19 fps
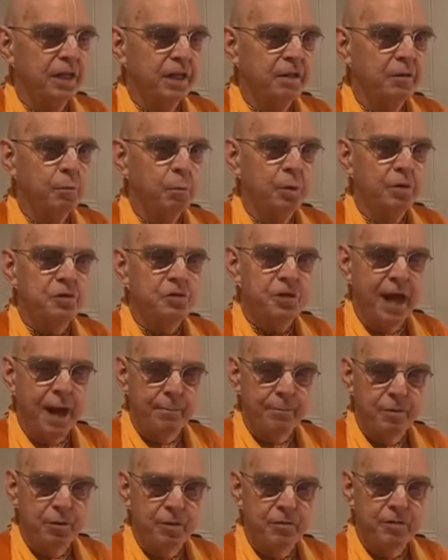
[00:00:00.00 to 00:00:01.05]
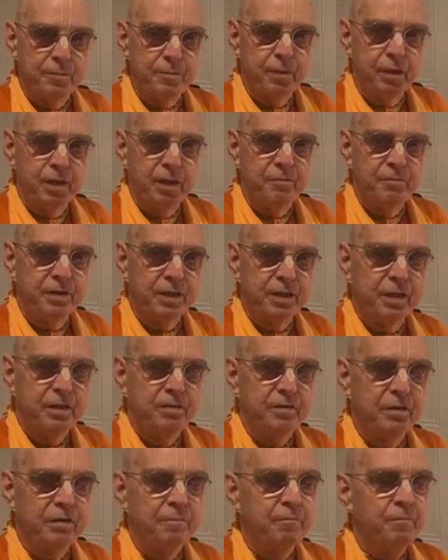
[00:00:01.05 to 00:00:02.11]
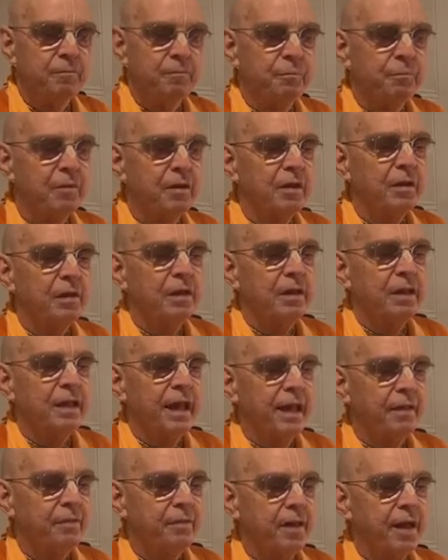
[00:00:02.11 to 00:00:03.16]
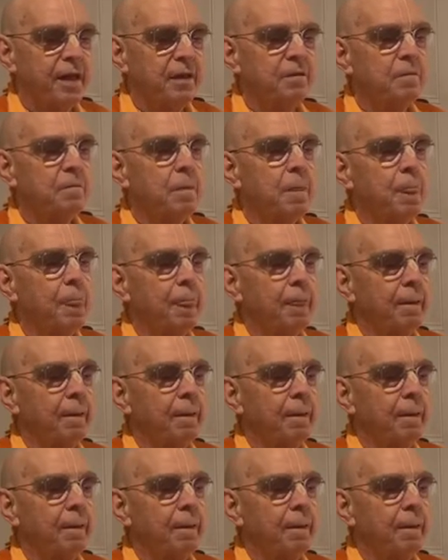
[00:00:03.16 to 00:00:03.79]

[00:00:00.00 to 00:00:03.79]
Gita, one chapter of the Bhagavad Gita, and then